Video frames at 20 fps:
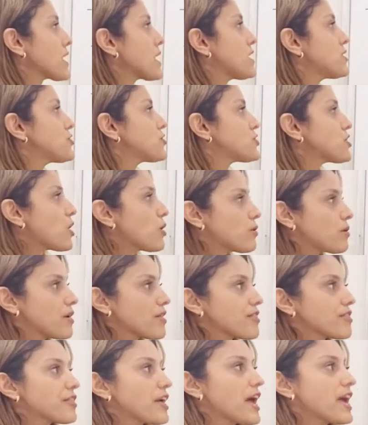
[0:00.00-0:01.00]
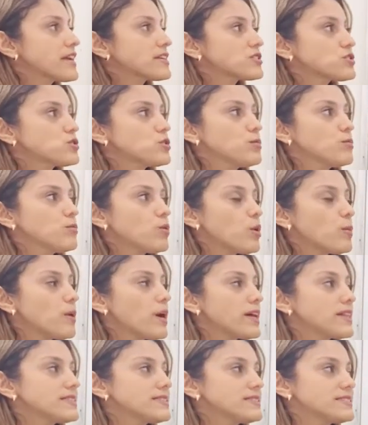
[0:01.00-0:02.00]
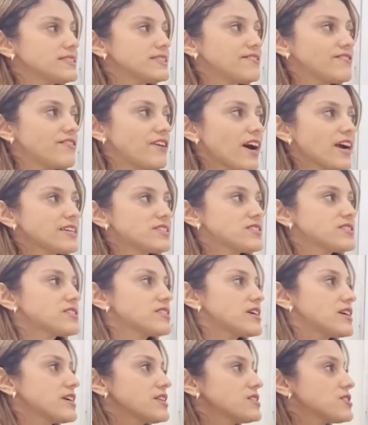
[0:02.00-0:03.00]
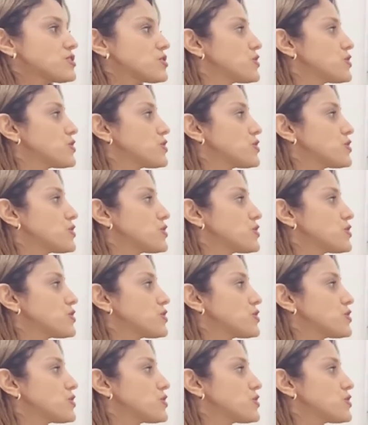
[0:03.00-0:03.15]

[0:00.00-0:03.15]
So thanks to mobile devices,